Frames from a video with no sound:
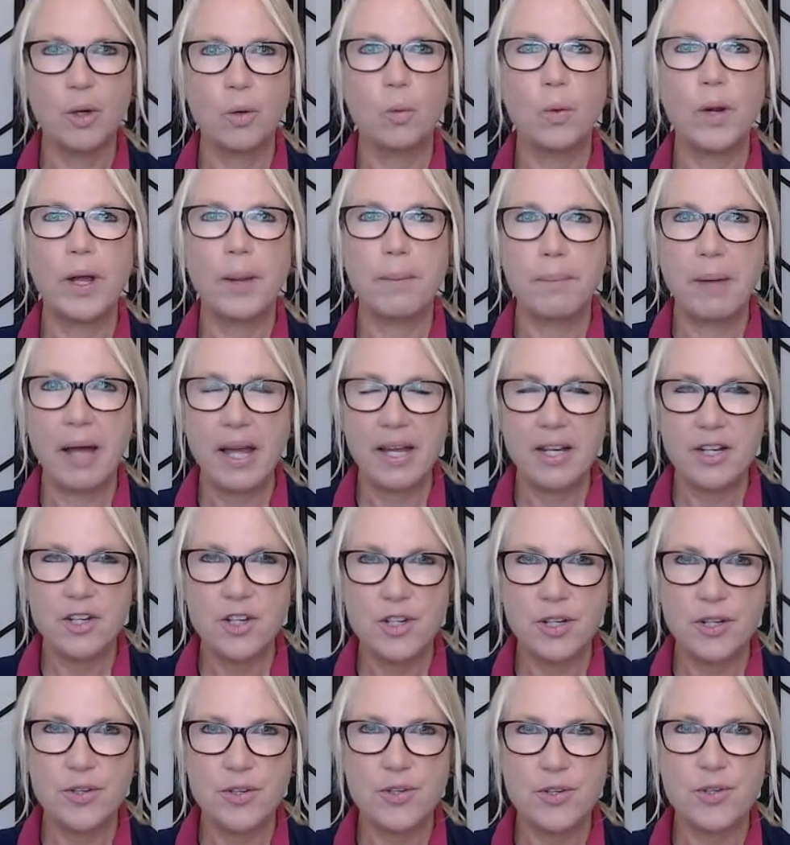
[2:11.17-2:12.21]
where
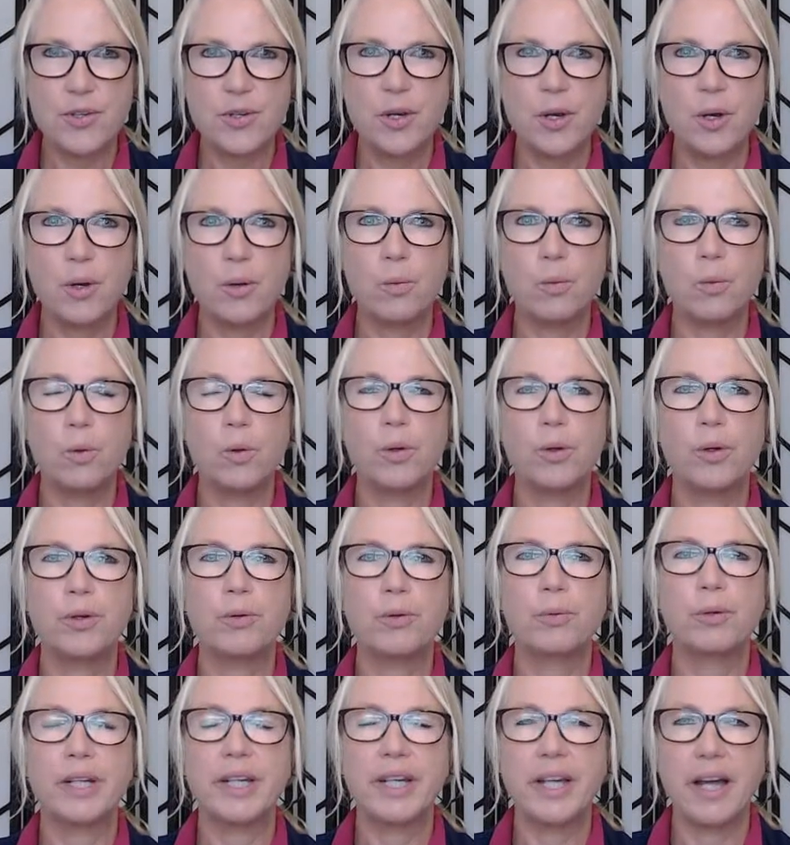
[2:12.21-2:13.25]
patients would
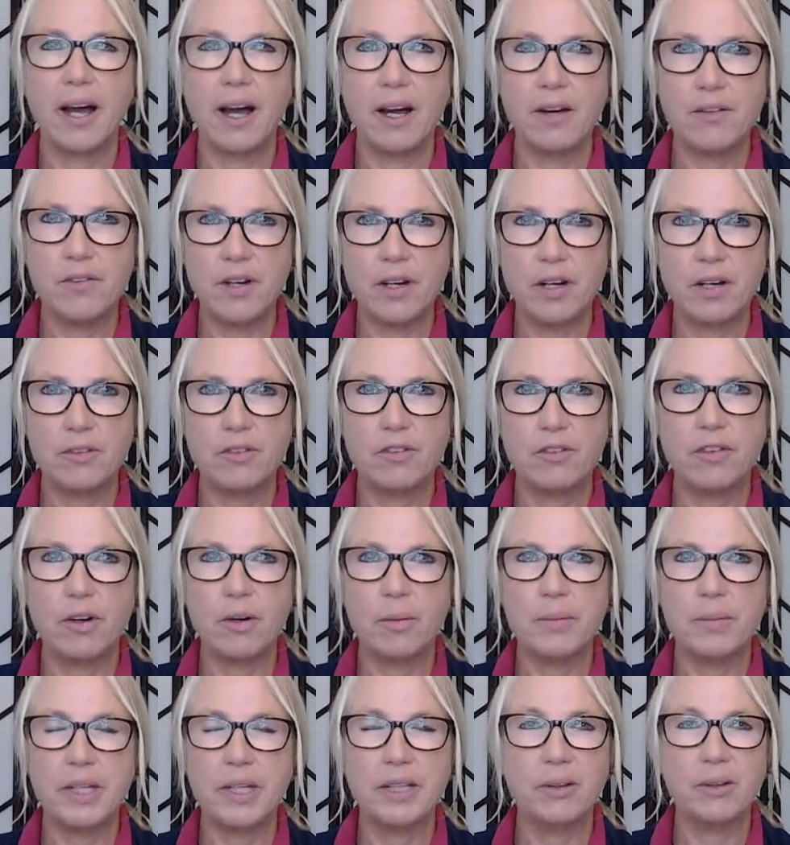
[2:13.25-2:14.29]
recover
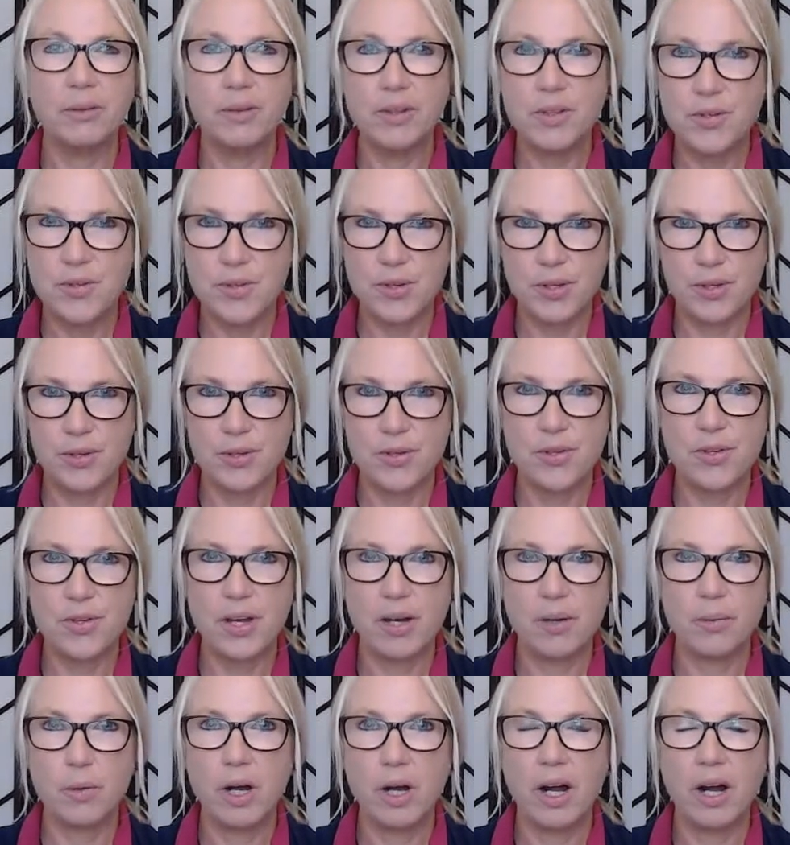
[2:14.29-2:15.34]
from illnesses
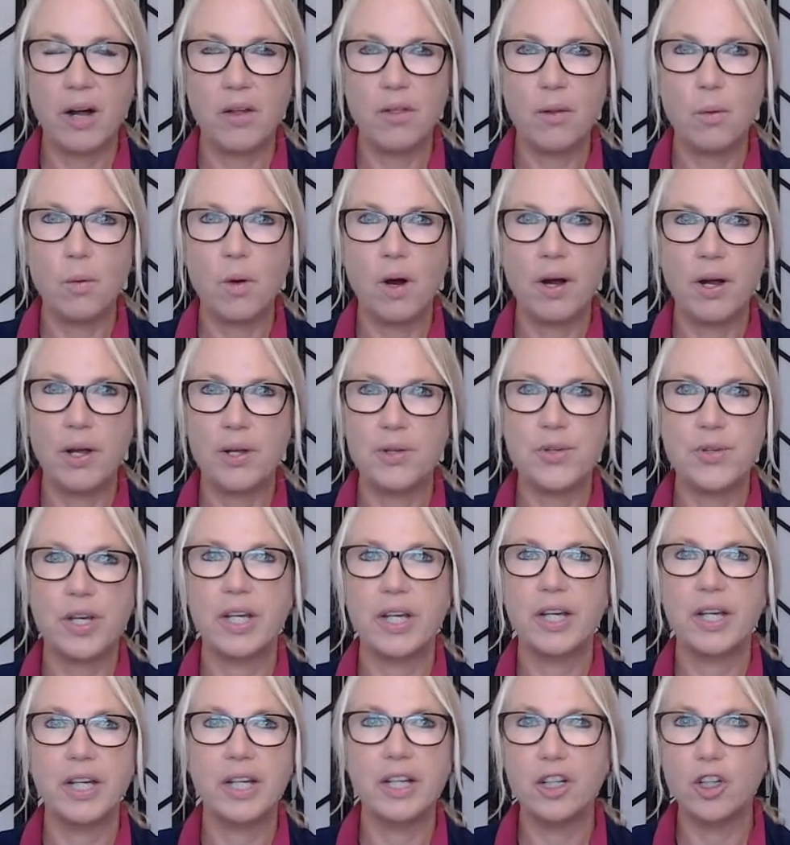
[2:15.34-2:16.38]
that were otherwise
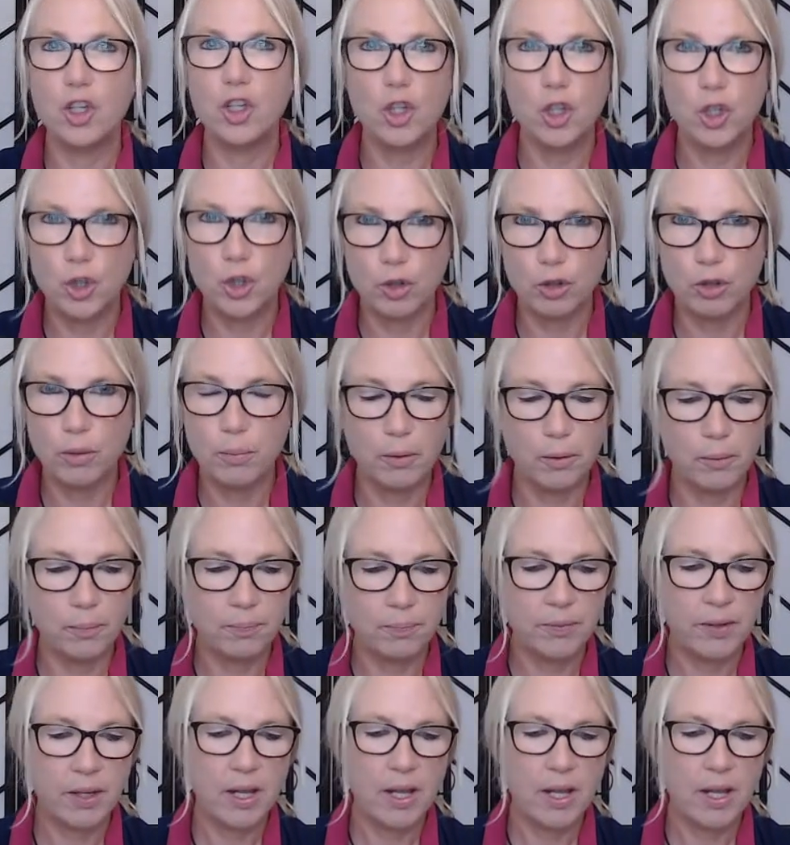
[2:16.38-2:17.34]
incurable